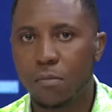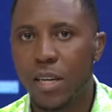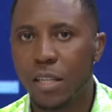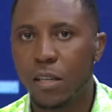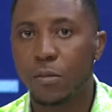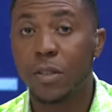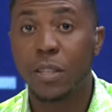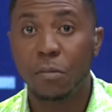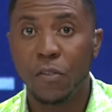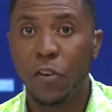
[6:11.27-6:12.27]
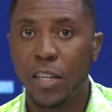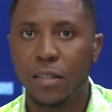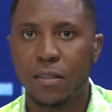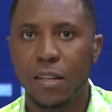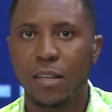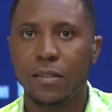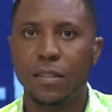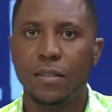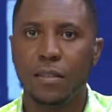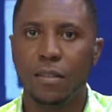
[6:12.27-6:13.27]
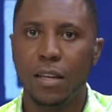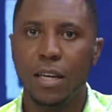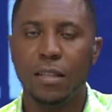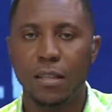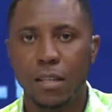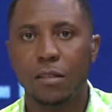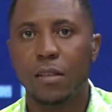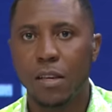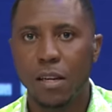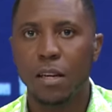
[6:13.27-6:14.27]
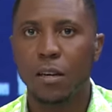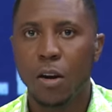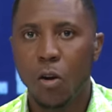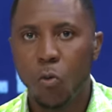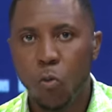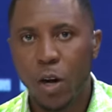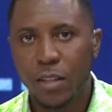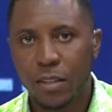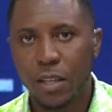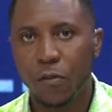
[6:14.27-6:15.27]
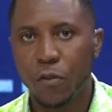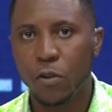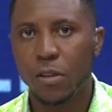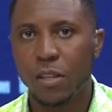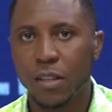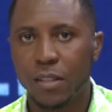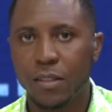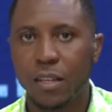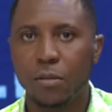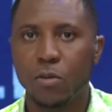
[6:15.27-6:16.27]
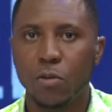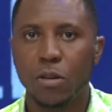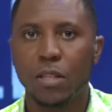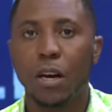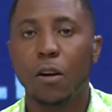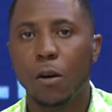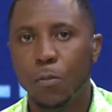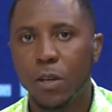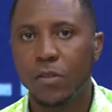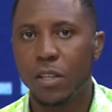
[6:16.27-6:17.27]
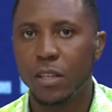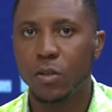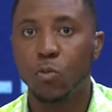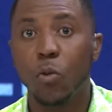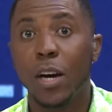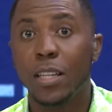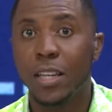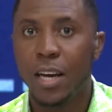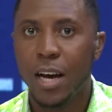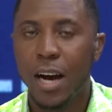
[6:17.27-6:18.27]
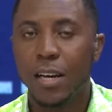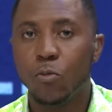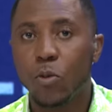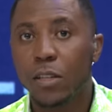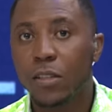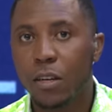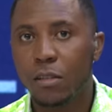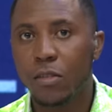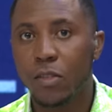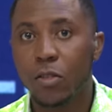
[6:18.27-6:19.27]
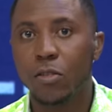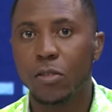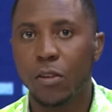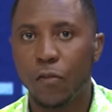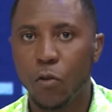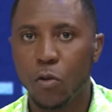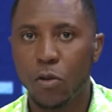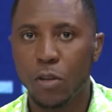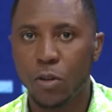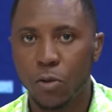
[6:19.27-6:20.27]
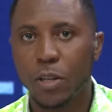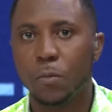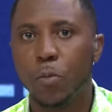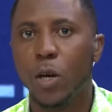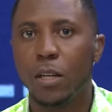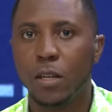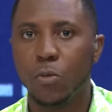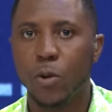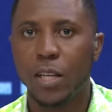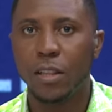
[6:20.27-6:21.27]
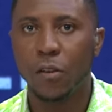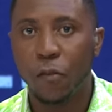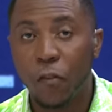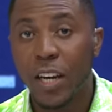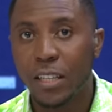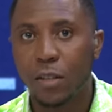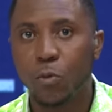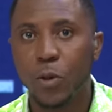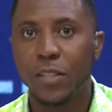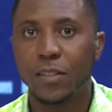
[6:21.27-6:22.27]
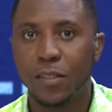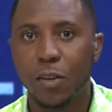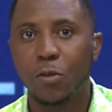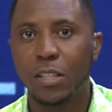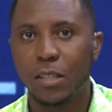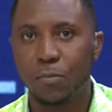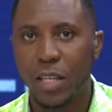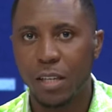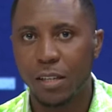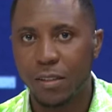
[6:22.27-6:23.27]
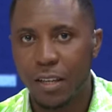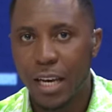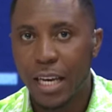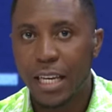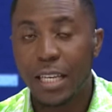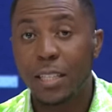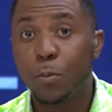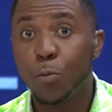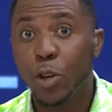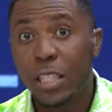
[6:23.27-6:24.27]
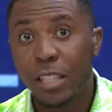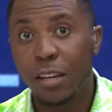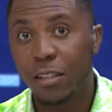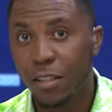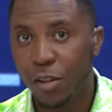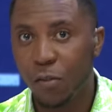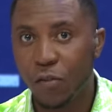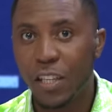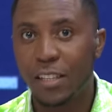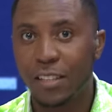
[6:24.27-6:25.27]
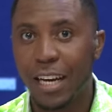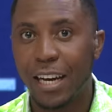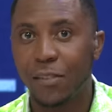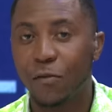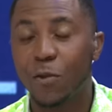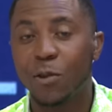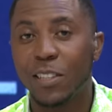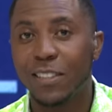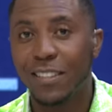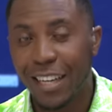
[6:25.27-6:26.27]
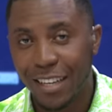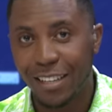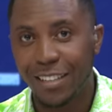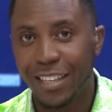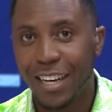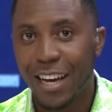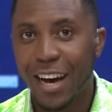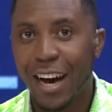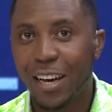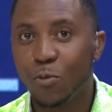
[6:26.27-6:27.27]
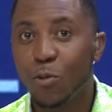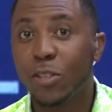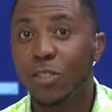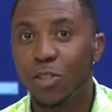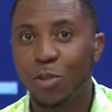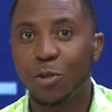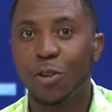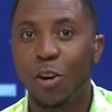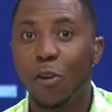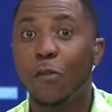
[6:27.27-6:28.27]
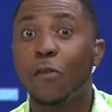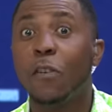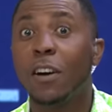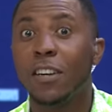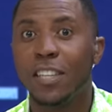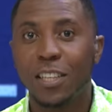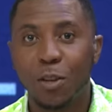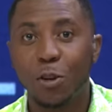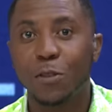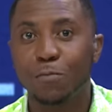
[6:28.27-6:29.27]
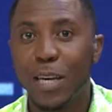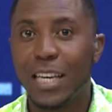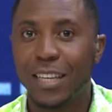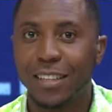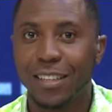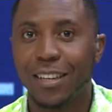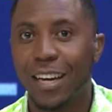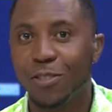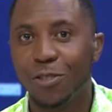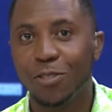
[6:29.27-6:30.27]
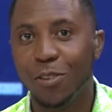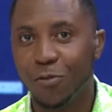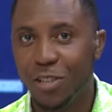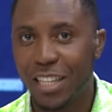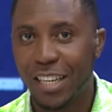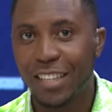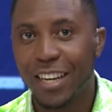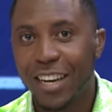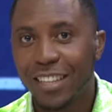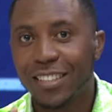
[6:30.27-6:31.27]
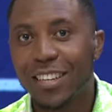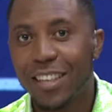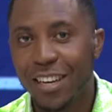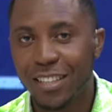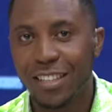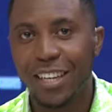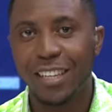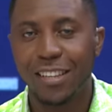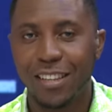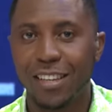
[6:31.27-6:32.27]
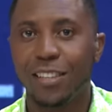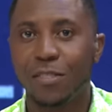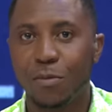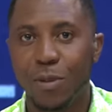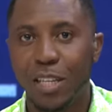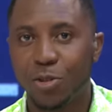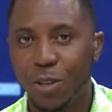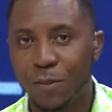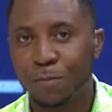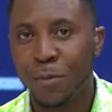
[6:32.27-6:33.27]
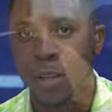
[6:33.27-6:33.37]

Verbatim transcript: the Manning Cup semi-finals last season, and here they are, one step further this time around. A couple of things. One, I was concerned for Craig Butler when the final whistle sounded because mm -hmm. he sprinted onto the field, and for a second, I wasn't sure how far he could make it. I, I don't know if we can see that again at the end of the match when